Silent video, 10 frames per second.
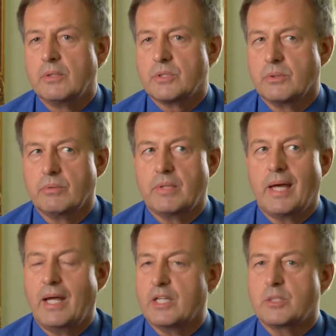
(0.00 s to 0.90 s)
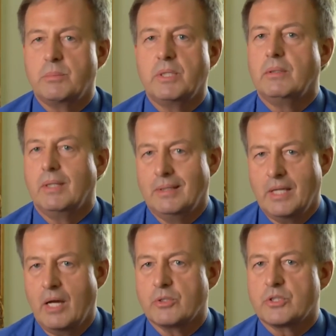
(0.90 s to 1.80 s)
So that has to be in
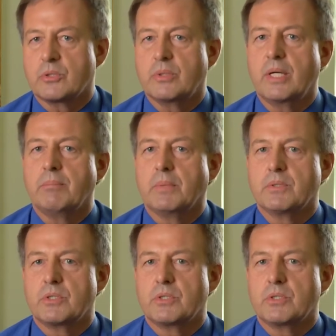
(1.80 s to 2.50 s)
the air stream.